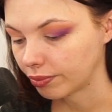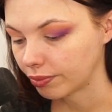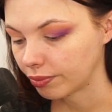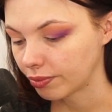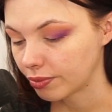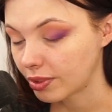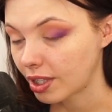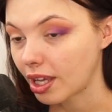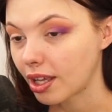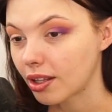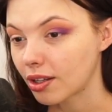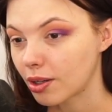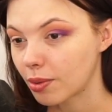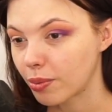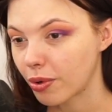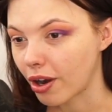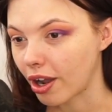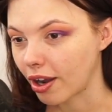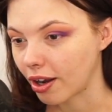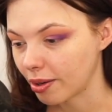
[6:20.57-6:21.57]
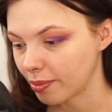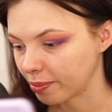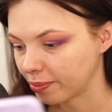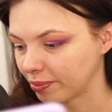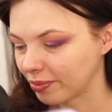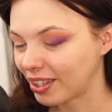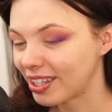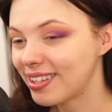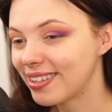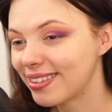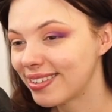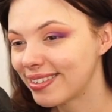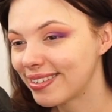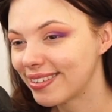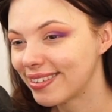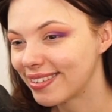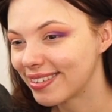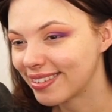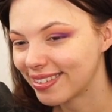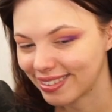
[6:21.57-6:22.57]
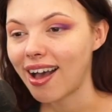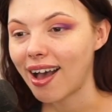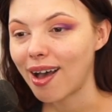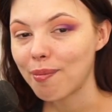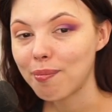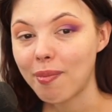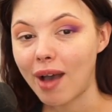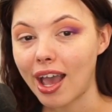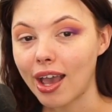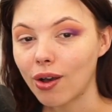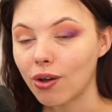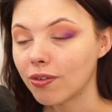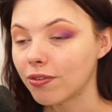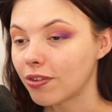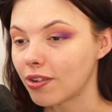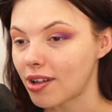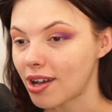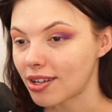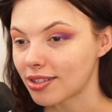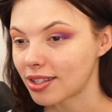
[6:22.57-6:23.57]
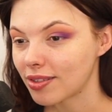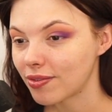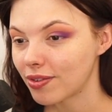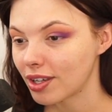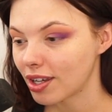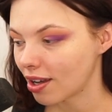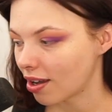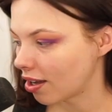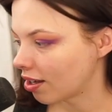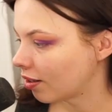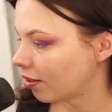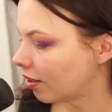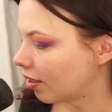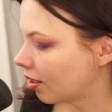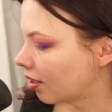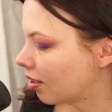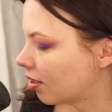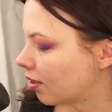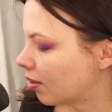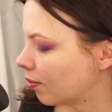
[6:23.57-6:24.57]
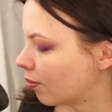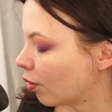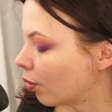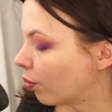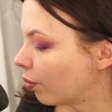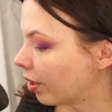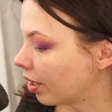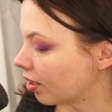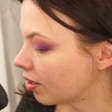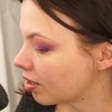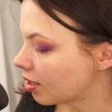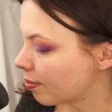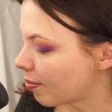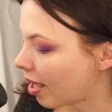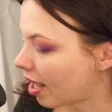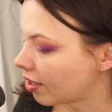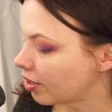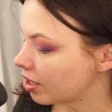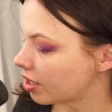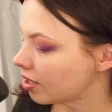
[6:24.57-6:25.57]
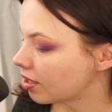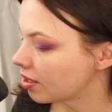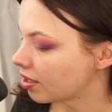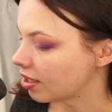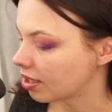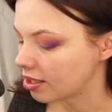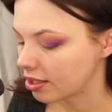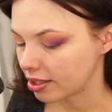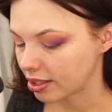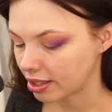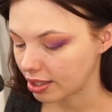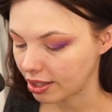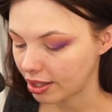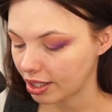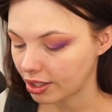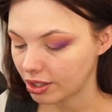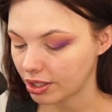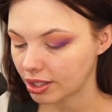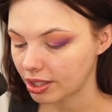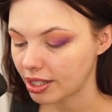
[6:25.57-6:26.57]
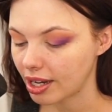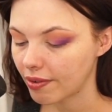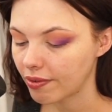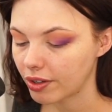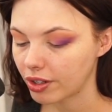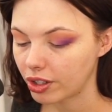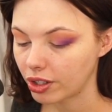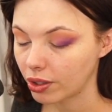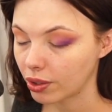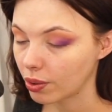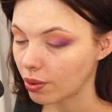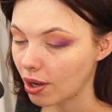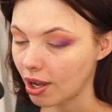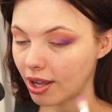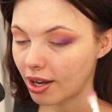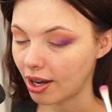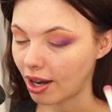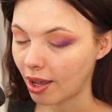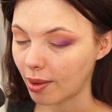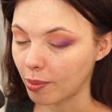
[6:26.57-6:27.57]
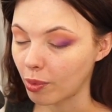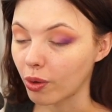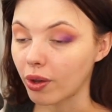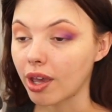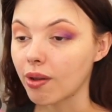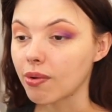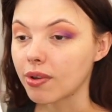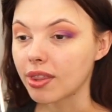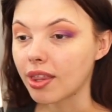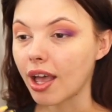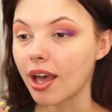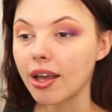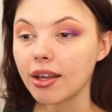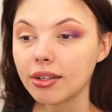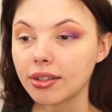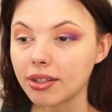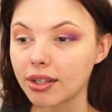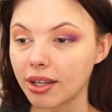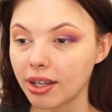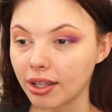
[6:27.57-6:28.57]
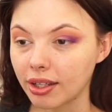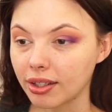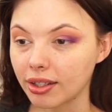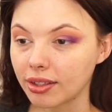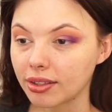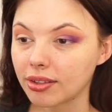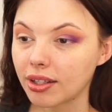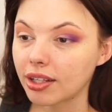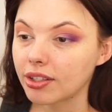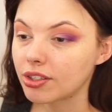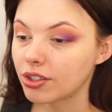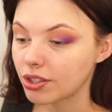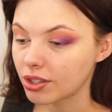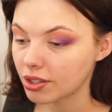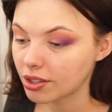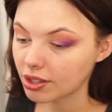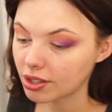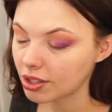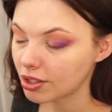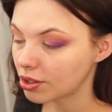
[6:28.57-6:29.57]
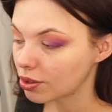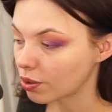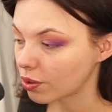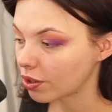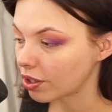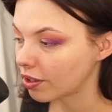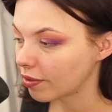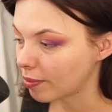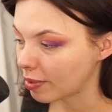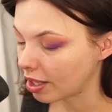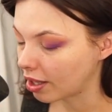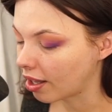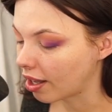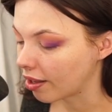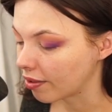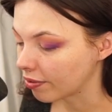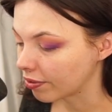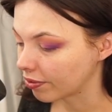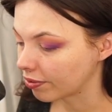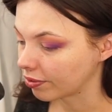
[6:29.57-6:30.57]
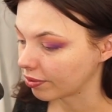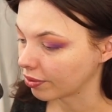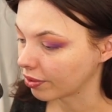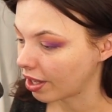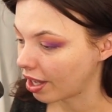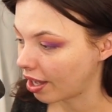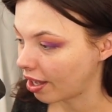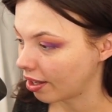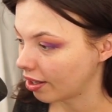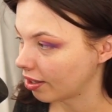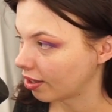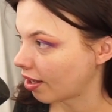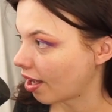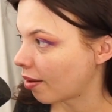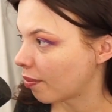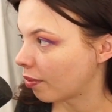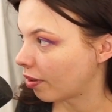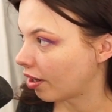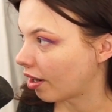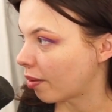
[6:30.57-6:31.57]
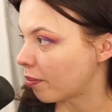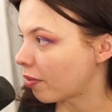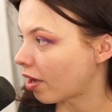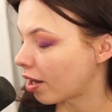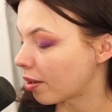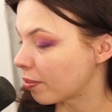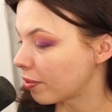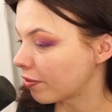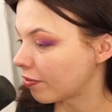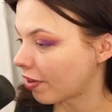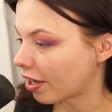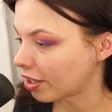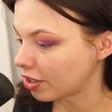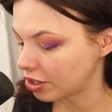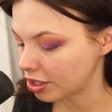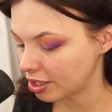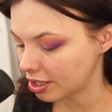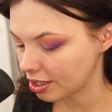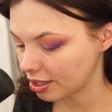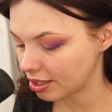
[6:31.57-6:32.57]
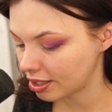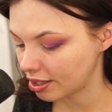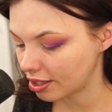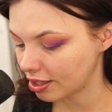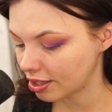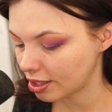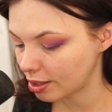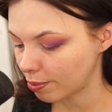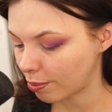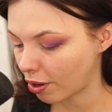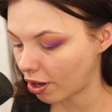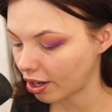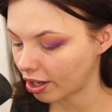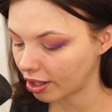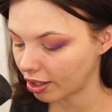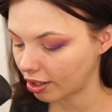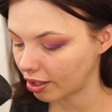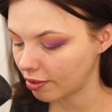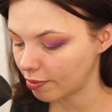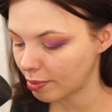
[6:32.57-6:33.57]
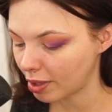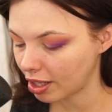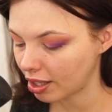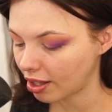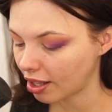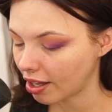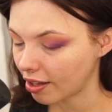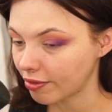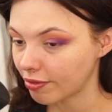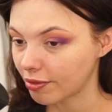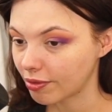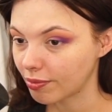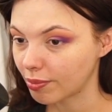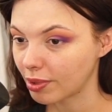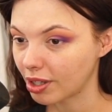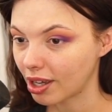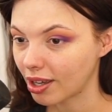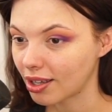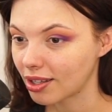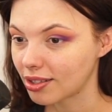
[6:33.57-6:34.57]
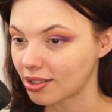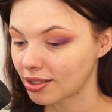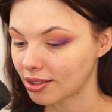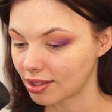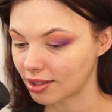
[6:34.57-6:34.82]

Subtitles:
say a little prayer. My whole philosophy on wings matching is they just never do, and I'm okay with that. And that's just the story of my life. Okay, I'm not a perfectionist in this part of my life because